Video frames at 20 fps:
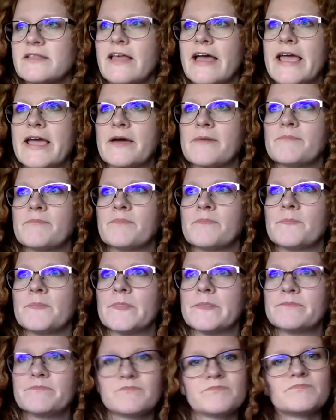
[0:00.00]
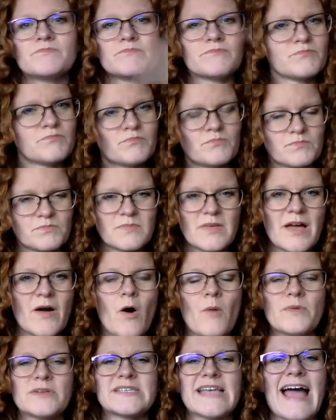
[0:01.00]
like
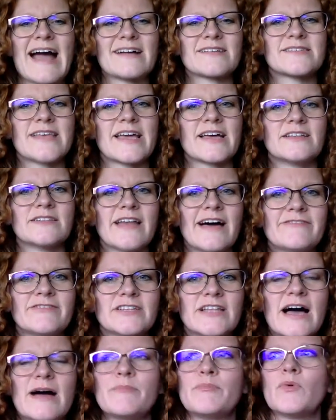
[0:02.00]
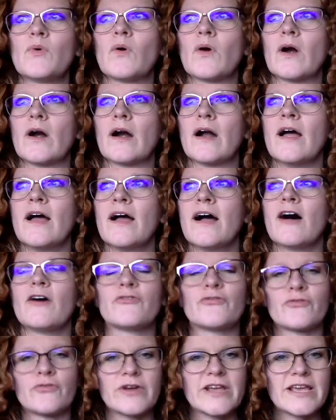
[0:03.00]
almost acts like a level up, or a
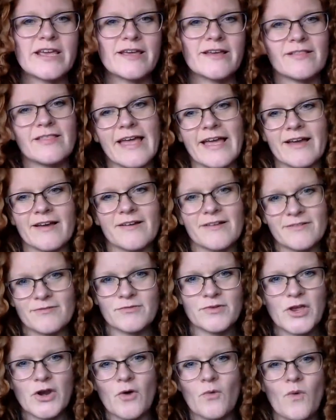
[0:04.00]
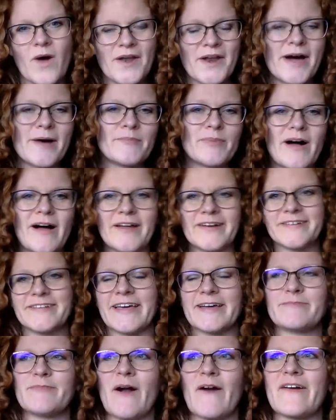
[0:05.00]
free, like, you know, one up on
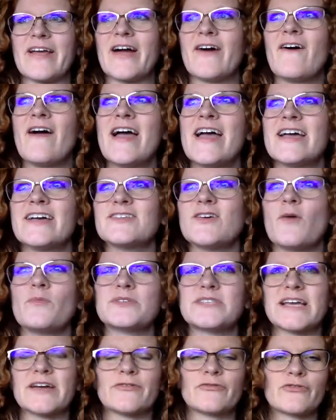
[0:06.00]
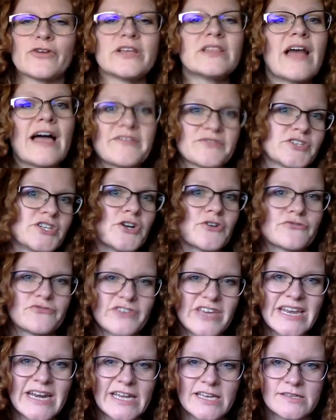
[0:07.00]
like Mario, almost like a free life to your
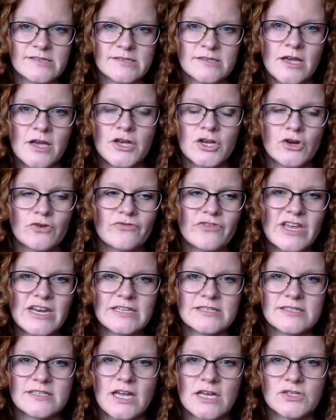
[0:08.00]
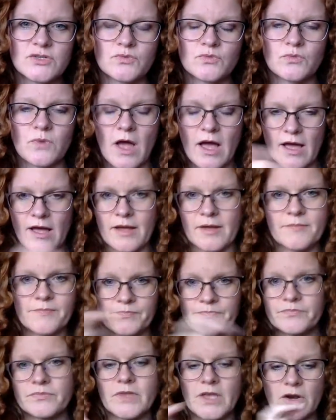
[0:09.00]
Venus. Your Venus does, uh,
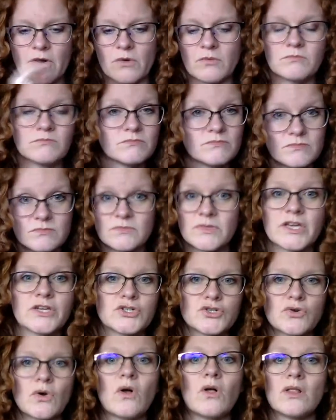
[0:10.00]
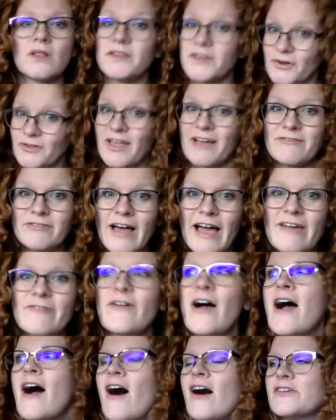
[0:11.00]
you know, control your love life,
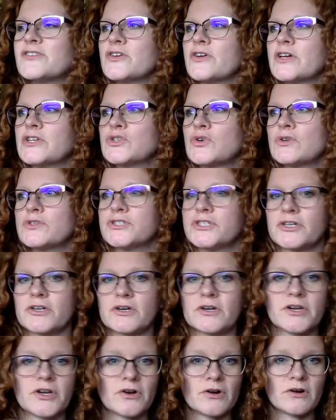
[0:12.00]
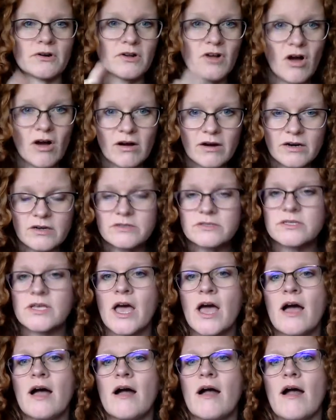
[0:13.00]
also controls your, your cars,
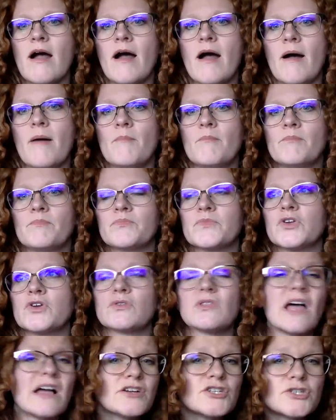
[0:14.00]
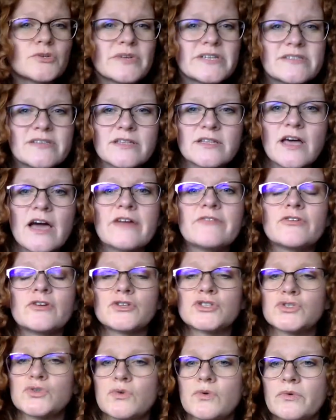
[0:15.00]
um, your luxuries in life, your
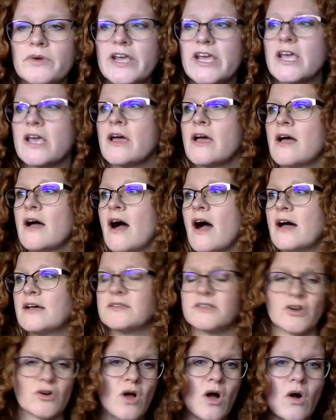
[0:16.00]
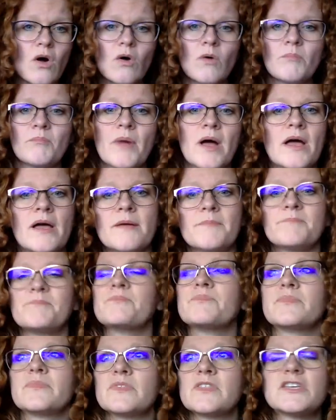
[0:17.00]
jewelry, uh, your home.
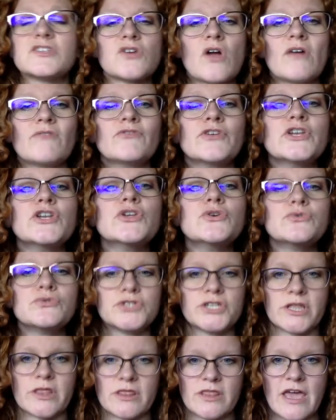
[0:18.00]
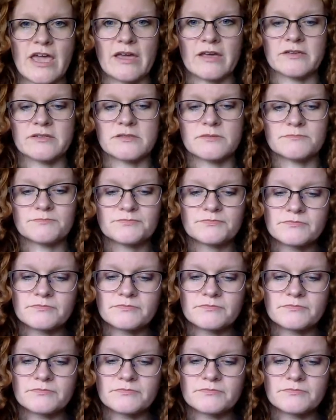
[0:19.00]
These are all Venusian things,